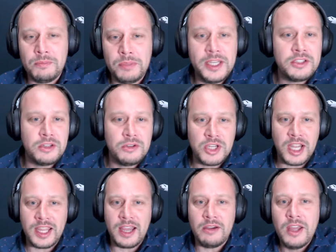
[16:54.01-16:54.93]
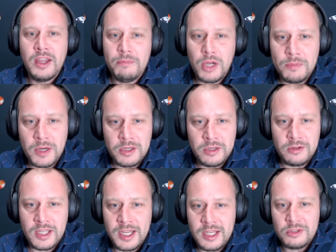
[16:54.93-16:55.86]
And please do check out
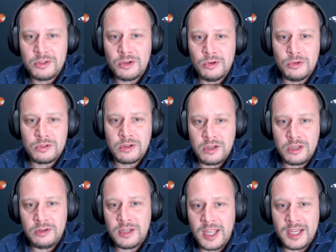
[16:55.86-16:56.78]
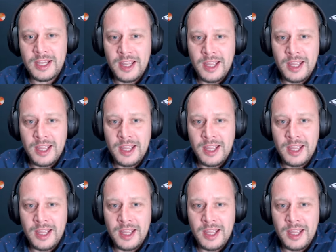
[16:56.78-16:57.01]
mobileuk.org.uk.